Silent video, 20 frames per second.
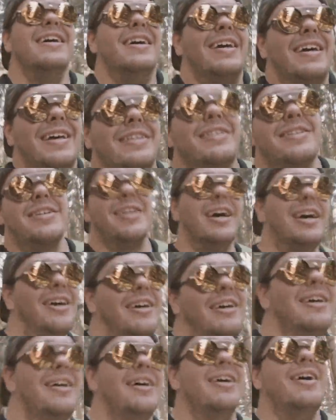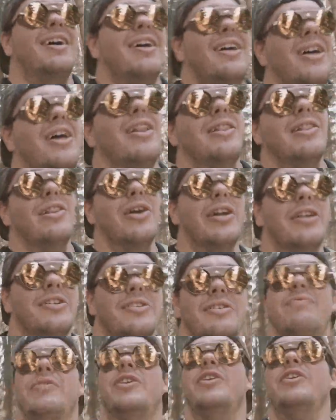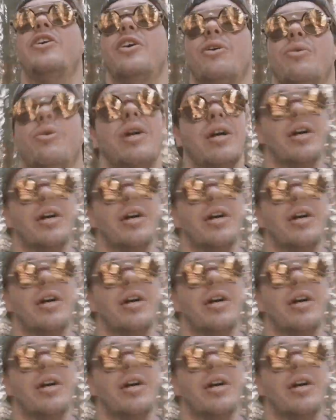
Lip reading: It's learning something new.